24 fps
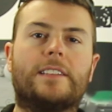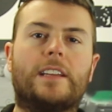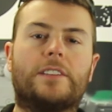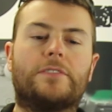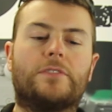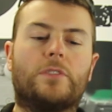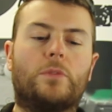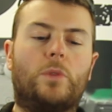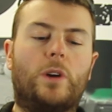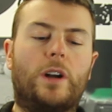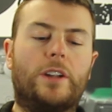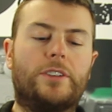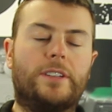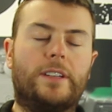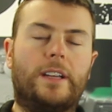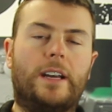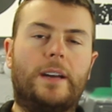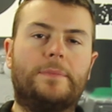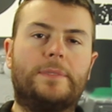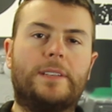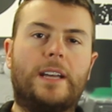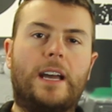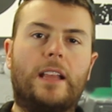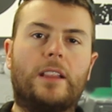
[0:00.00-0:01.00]
thanks for watching.
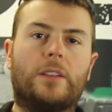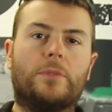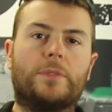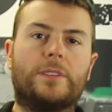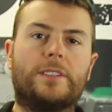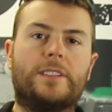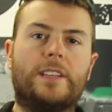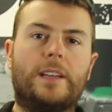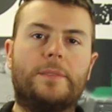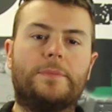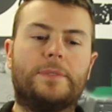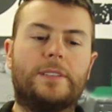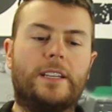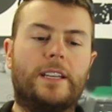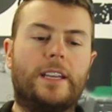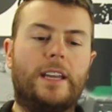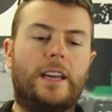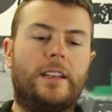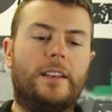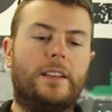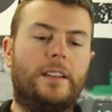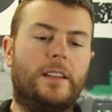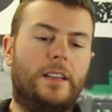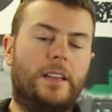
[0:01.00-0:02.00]
I'm Tyler with Samson
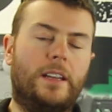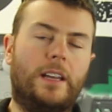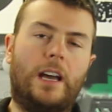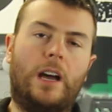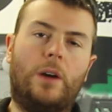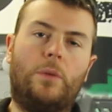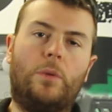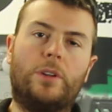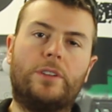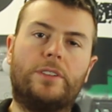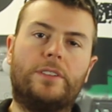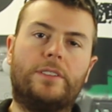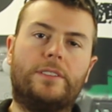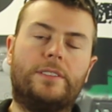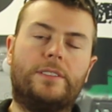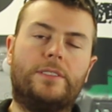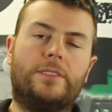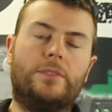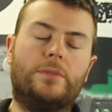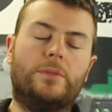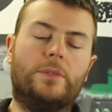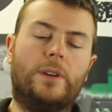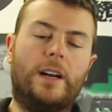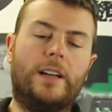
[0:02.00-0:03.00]
again. I want
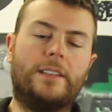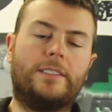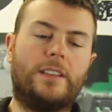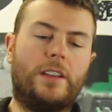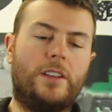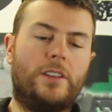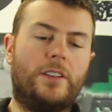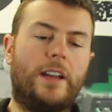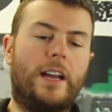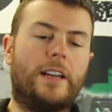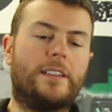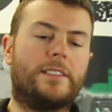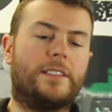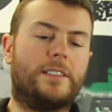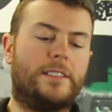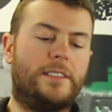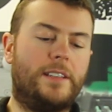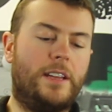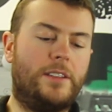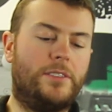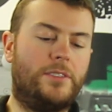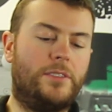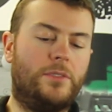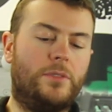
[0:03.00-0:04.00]
to tell you guys to
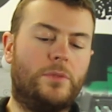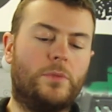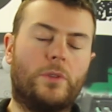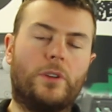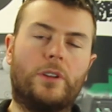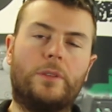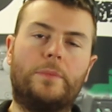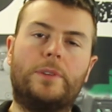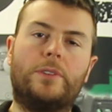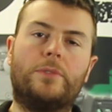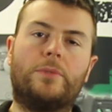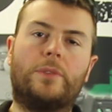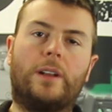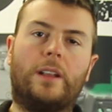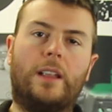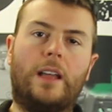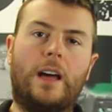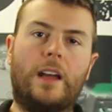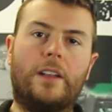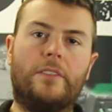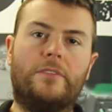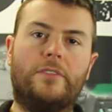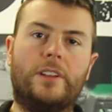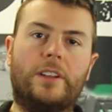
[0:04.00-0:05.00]
stay tuned. We're going to be doing a
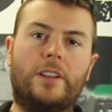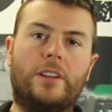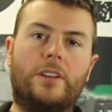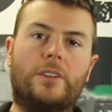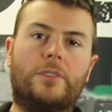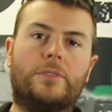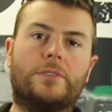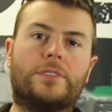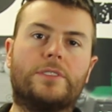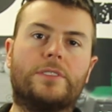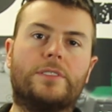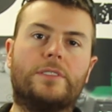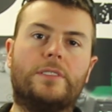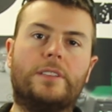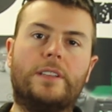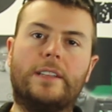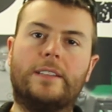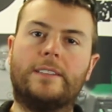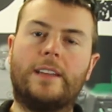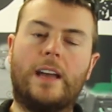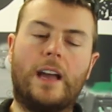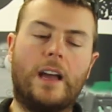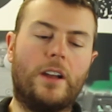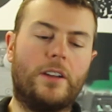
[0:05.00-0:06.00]
lot of videos the
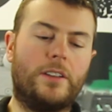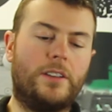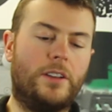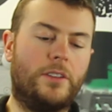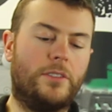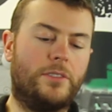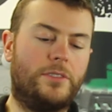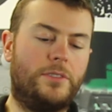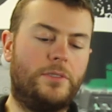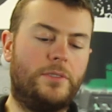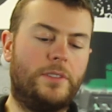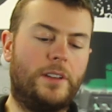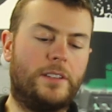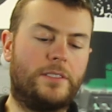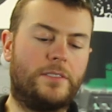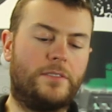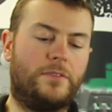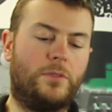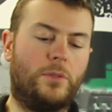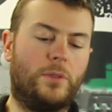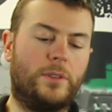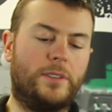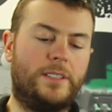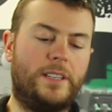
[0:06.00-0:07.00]
entire year
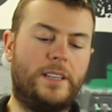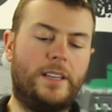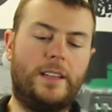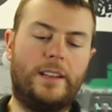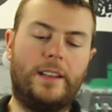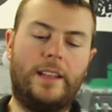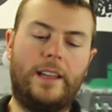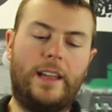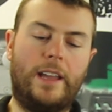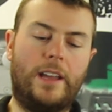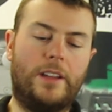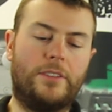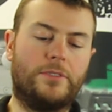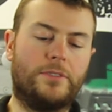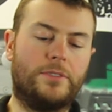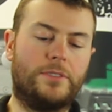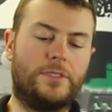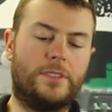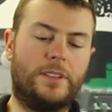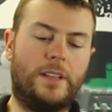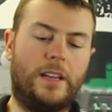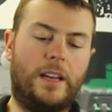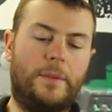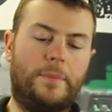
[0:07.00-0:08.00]
2014.
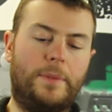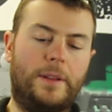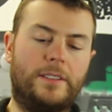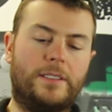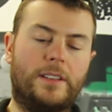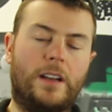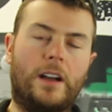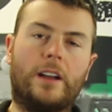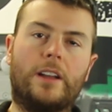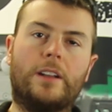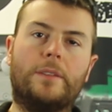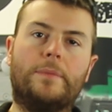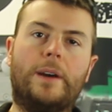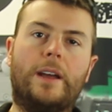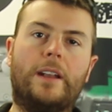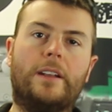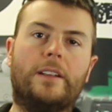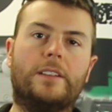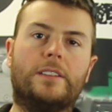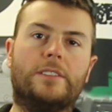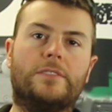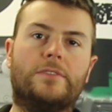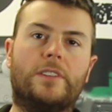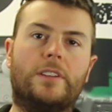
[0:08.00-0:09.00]
Andrew's been talking about it
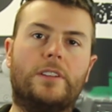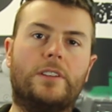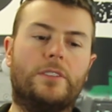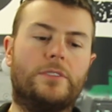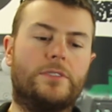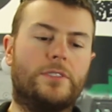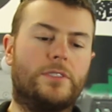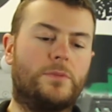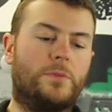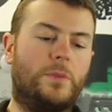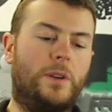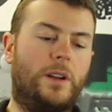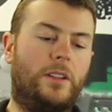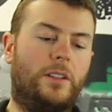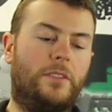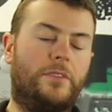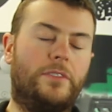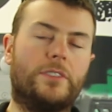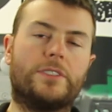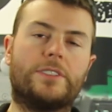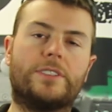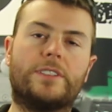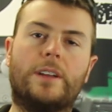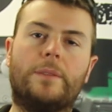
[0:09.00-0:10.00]
in his videos as well. If
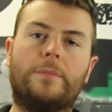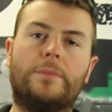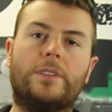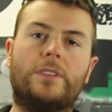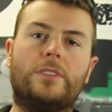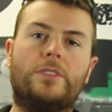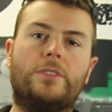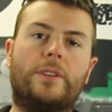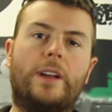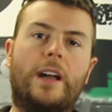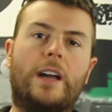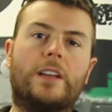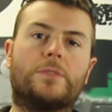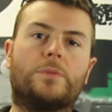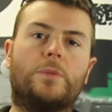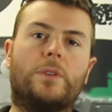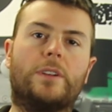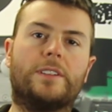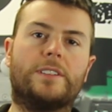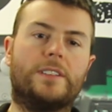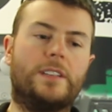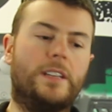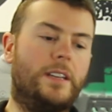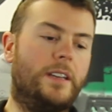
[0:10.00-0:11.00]
there's something you guys
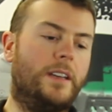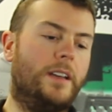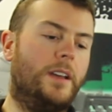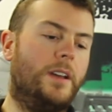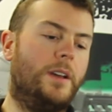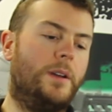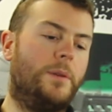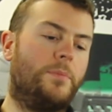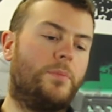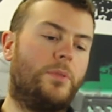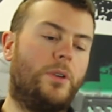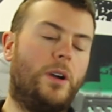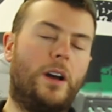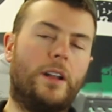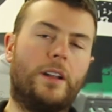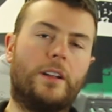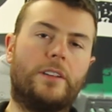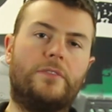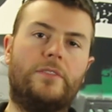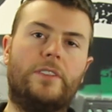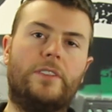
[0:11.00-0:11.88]
want to see, product